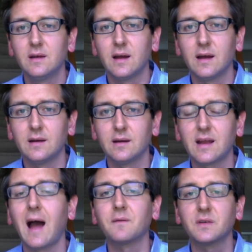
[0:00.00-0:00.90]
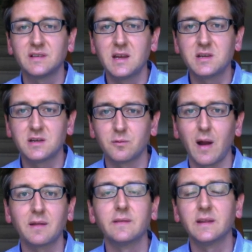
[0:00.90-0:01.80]
Uh, conversation
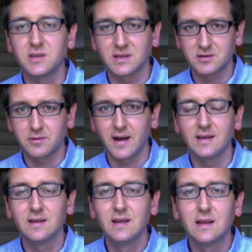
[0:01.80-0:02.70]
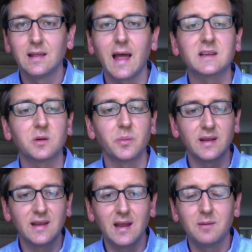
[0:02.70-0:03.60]
rather than just straight lecture. But
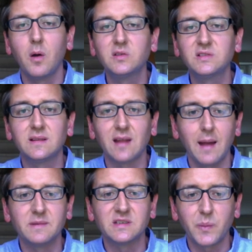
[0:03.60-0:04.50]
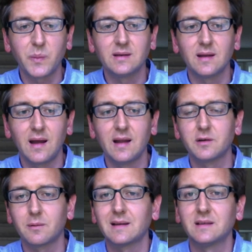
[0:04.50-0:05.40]
again, most of the time is spent on
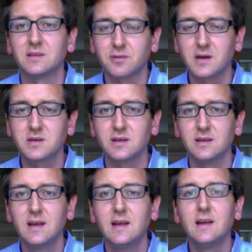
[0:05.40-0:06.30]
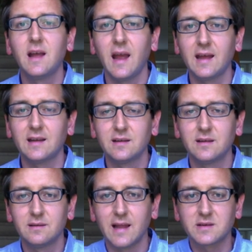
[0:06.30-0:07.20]
direct instruction and
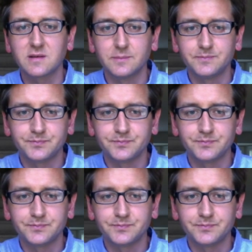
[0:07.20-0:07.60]
lecture.